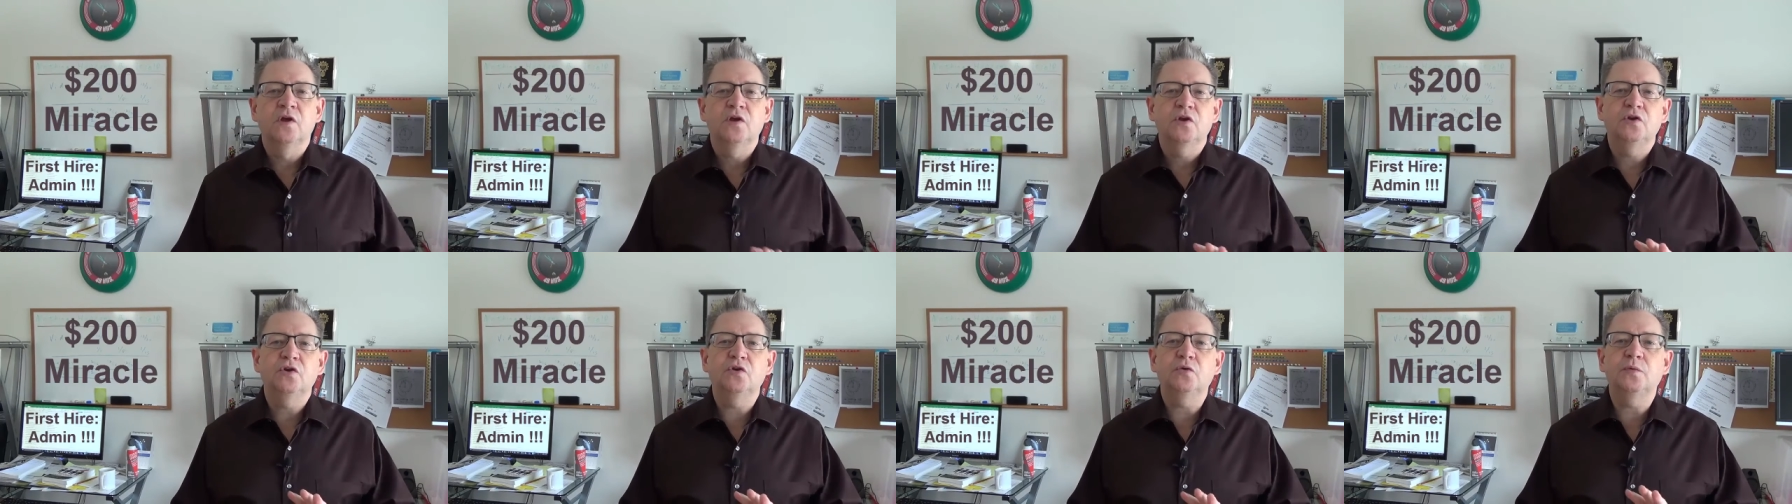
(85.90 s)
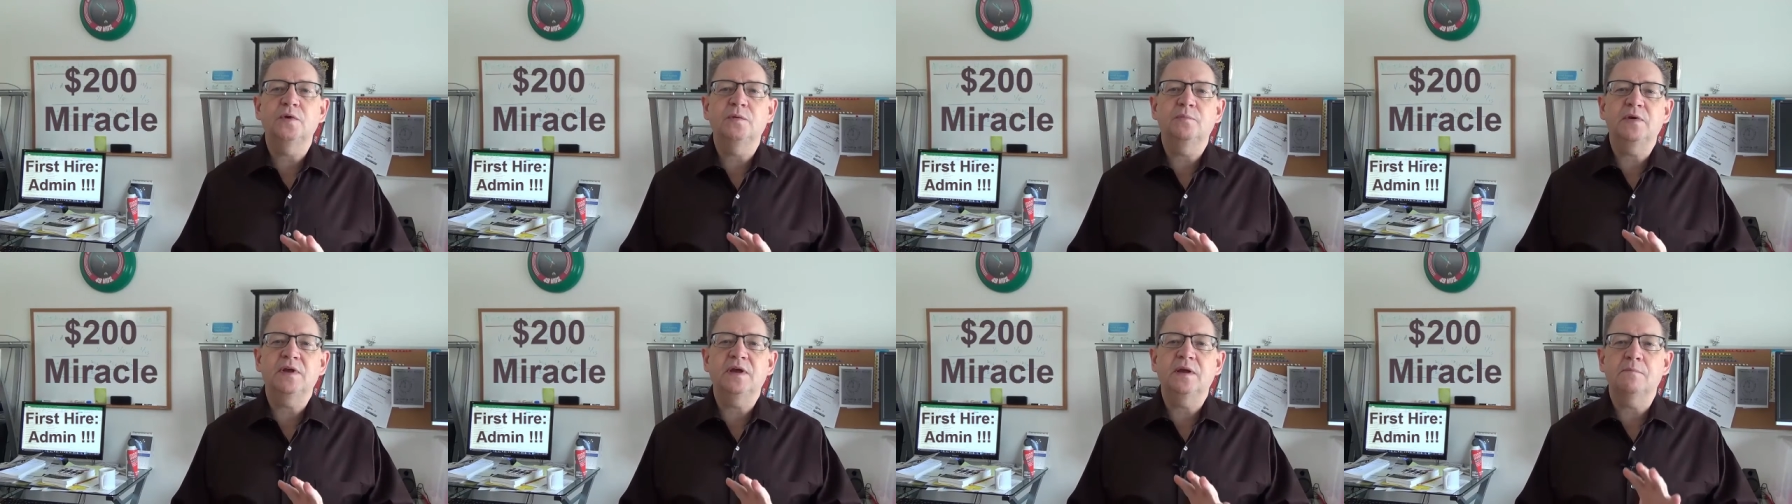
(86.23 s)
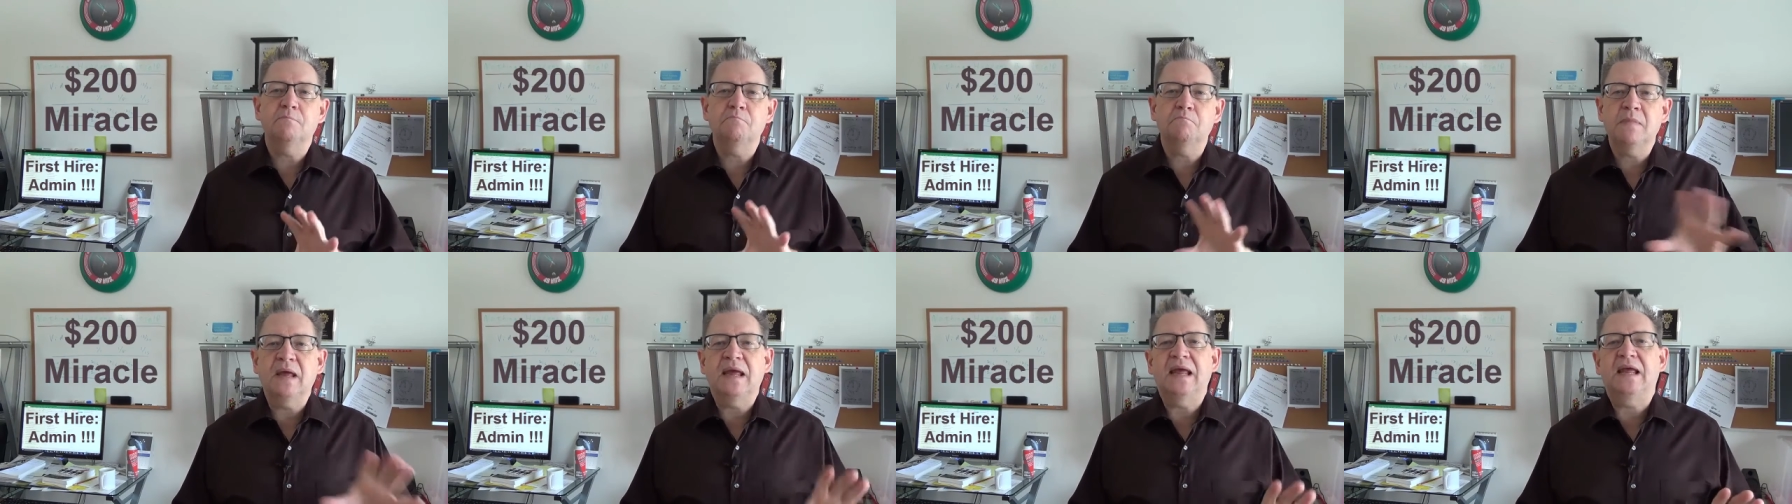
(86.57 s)
You would be
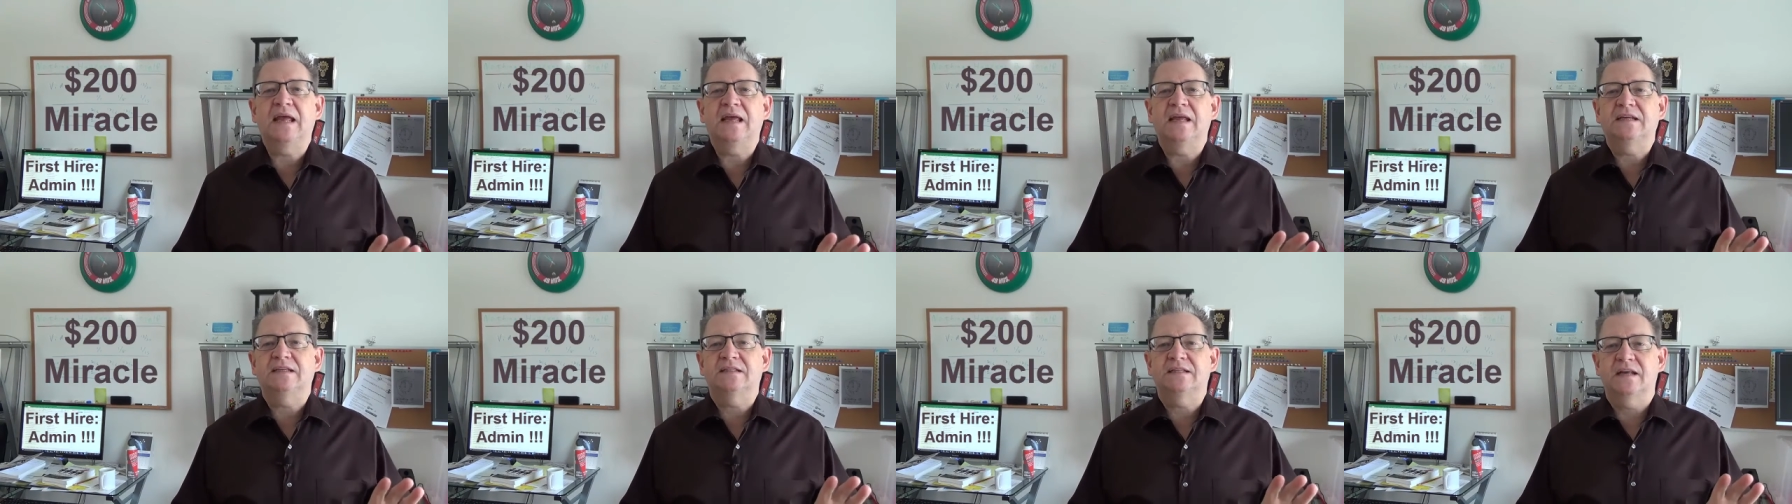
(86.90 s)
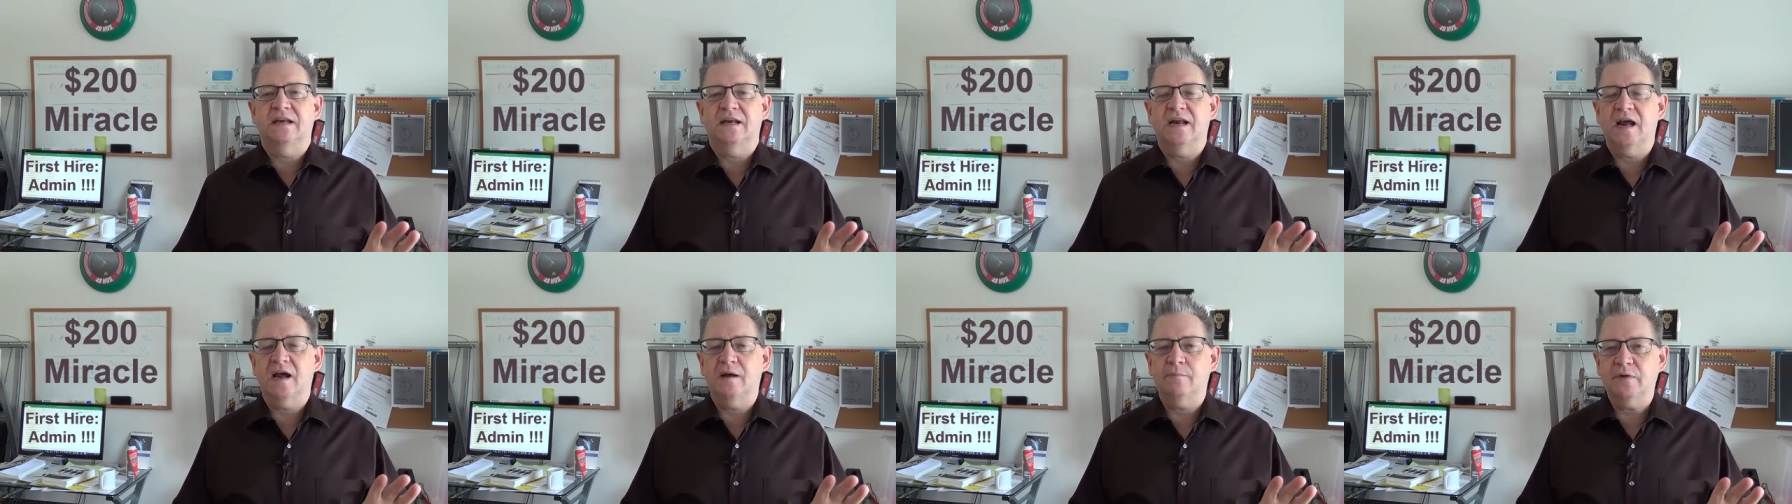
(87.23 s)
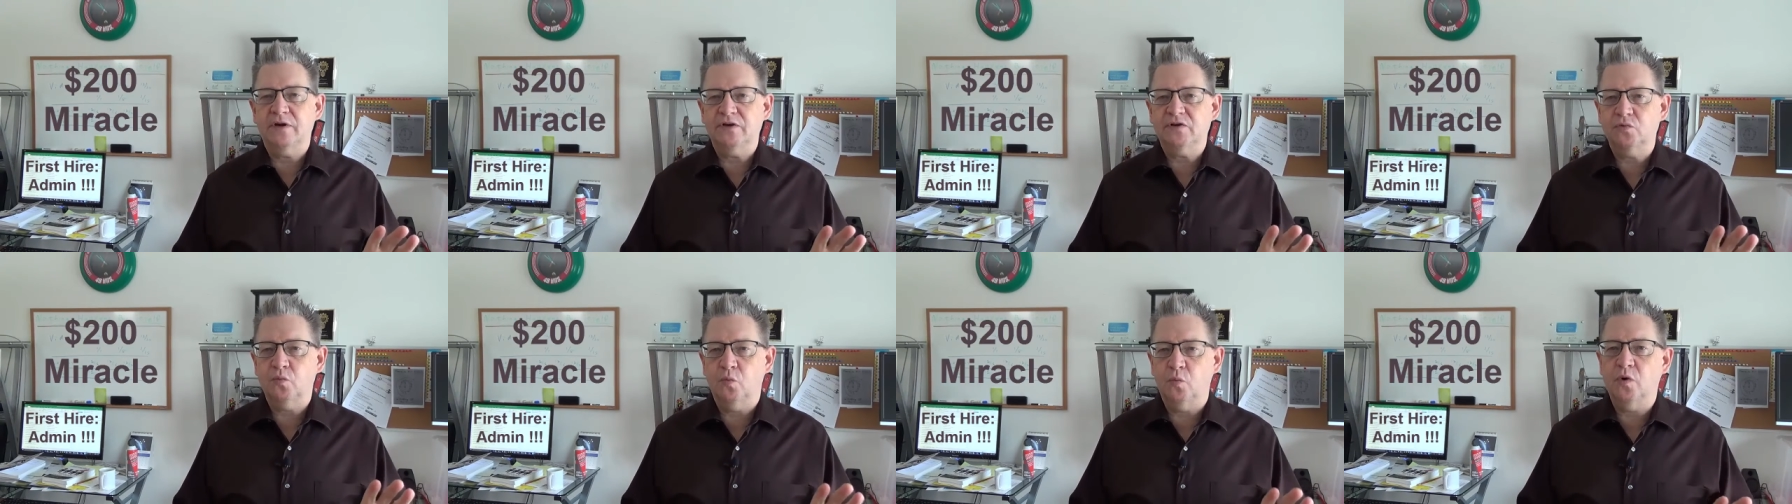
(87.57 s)
amazed at how
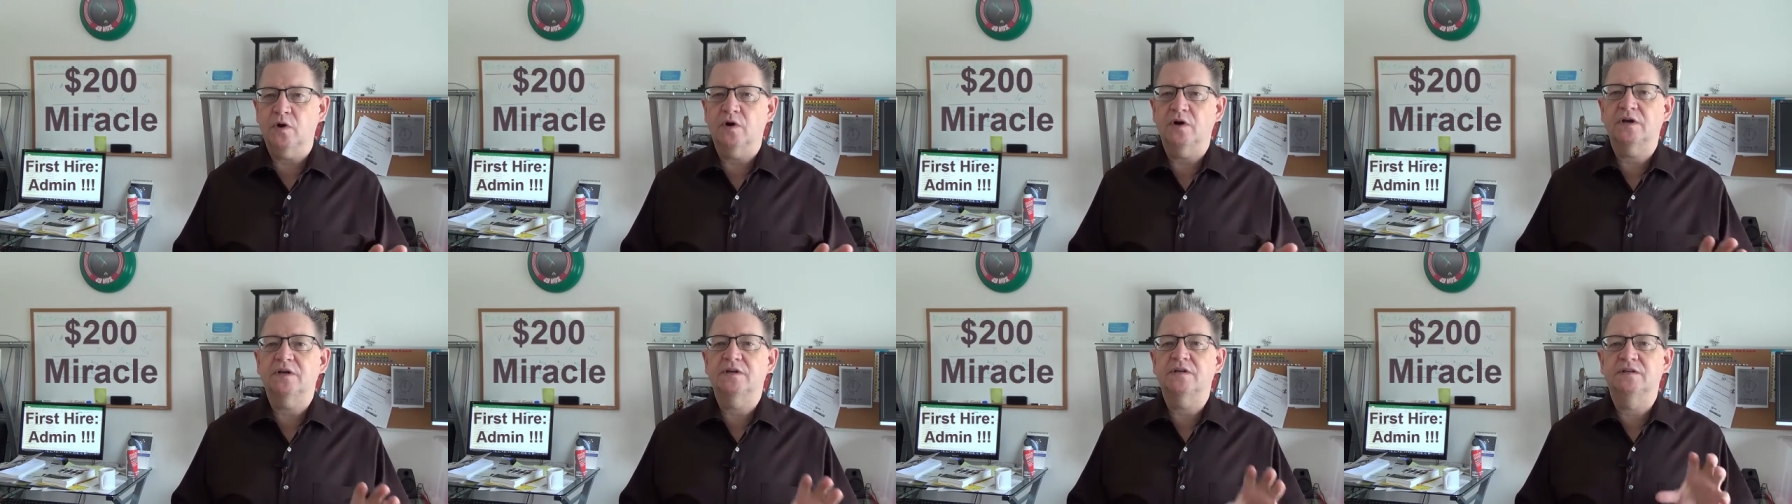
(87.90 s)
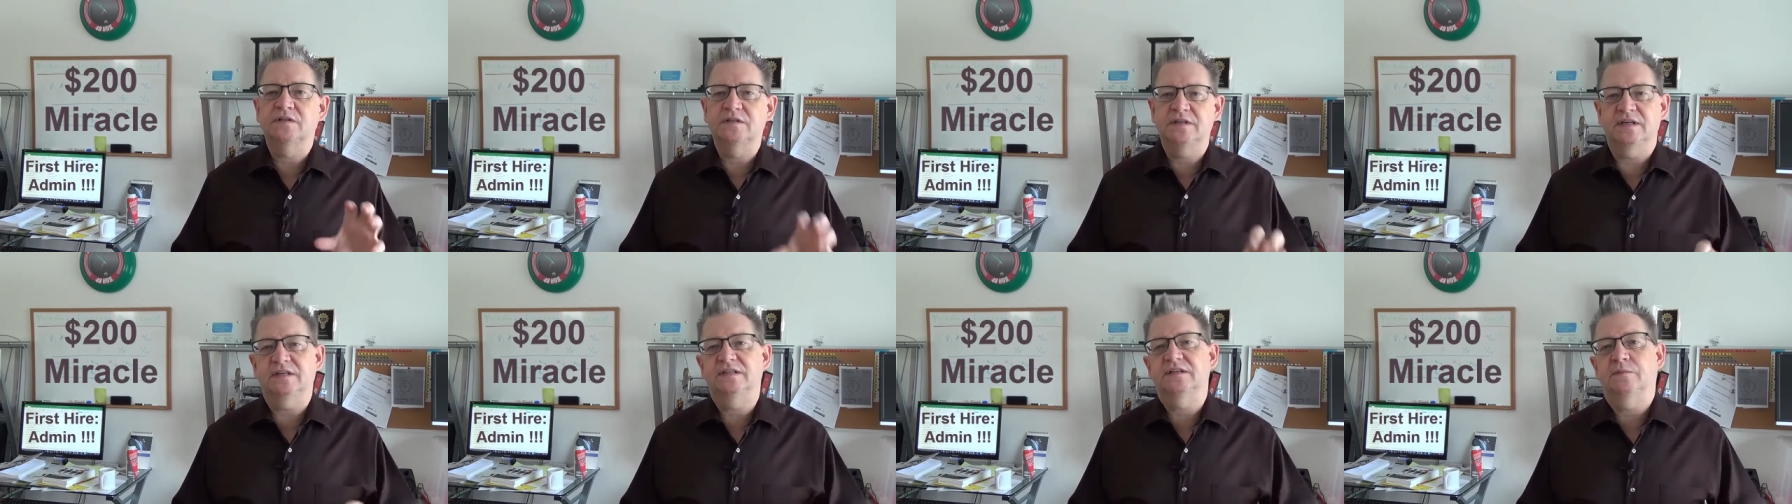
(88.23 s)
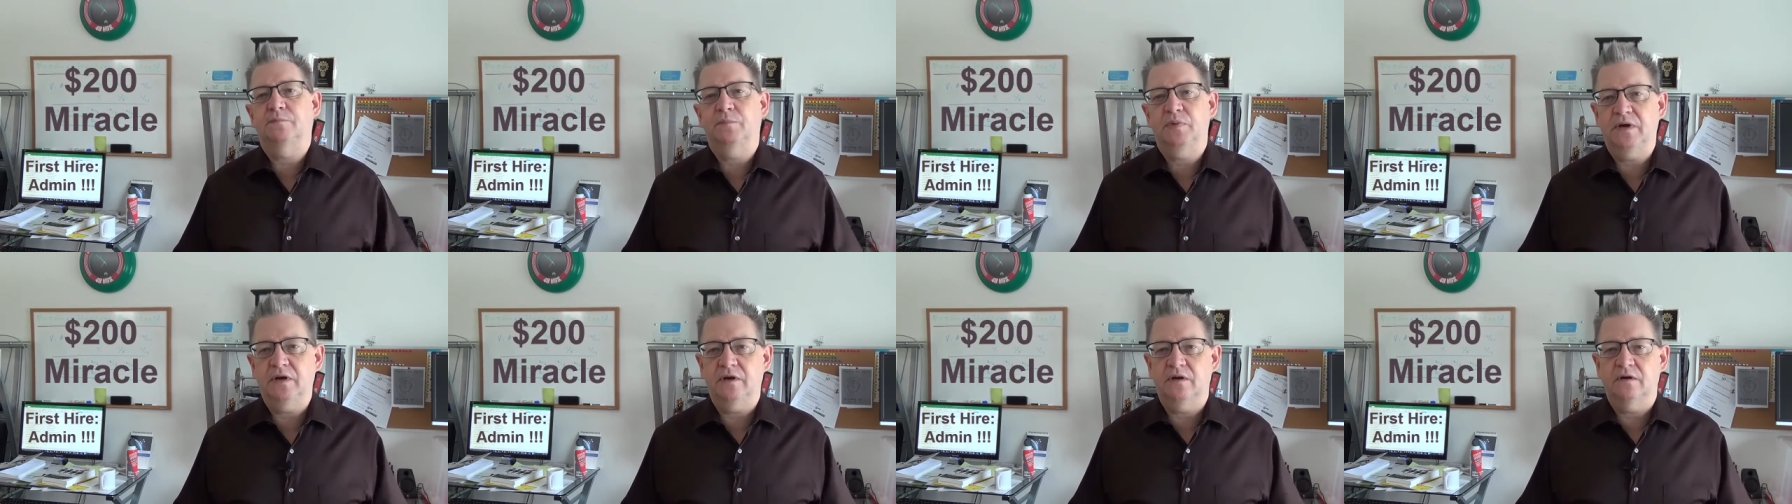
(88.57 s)
much work
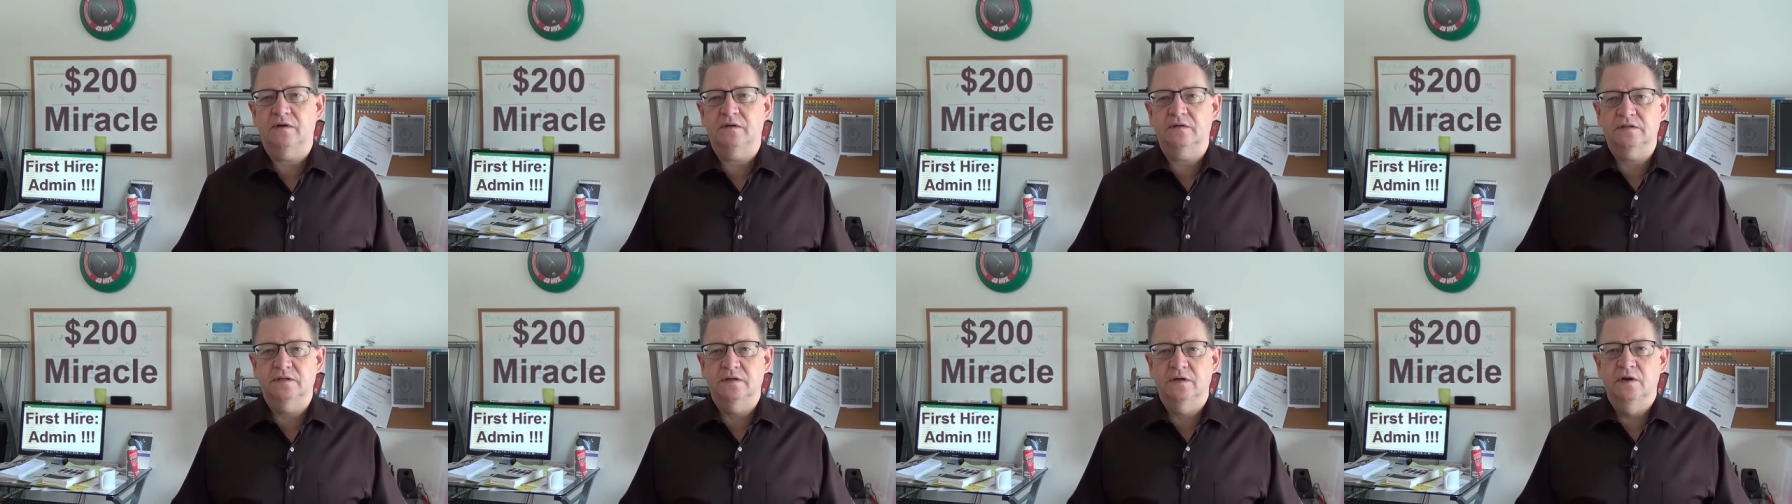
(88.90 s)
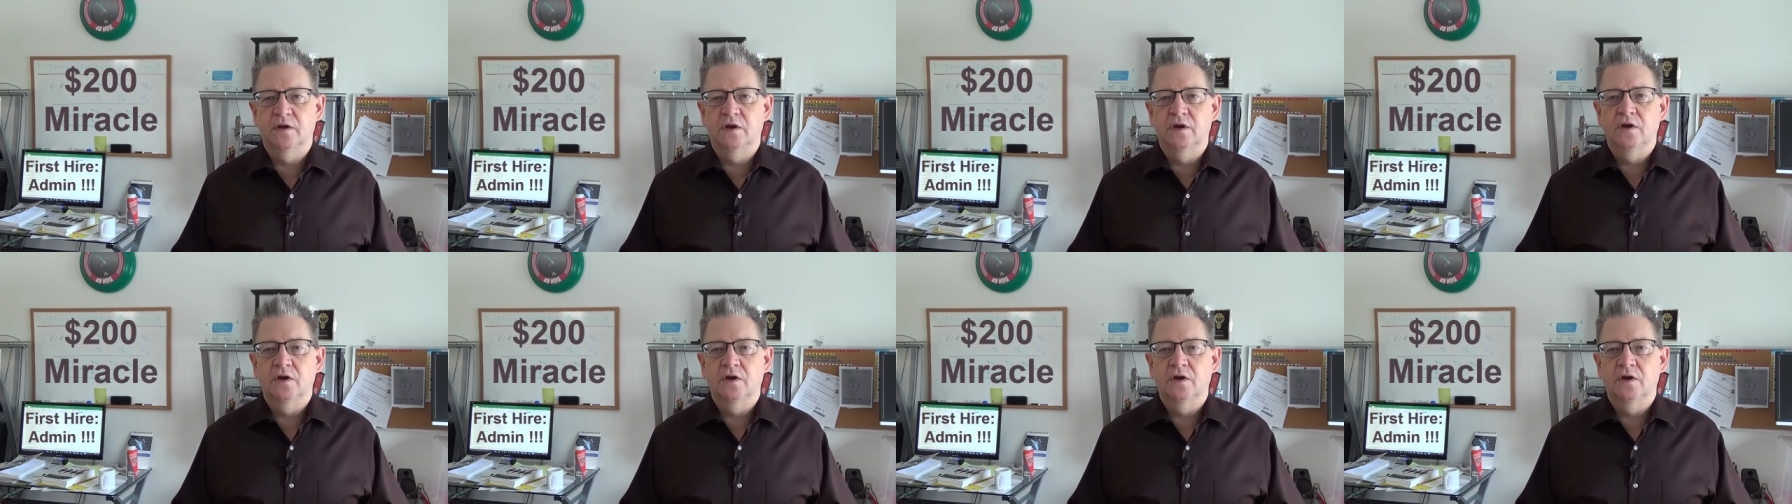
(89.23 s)
disappears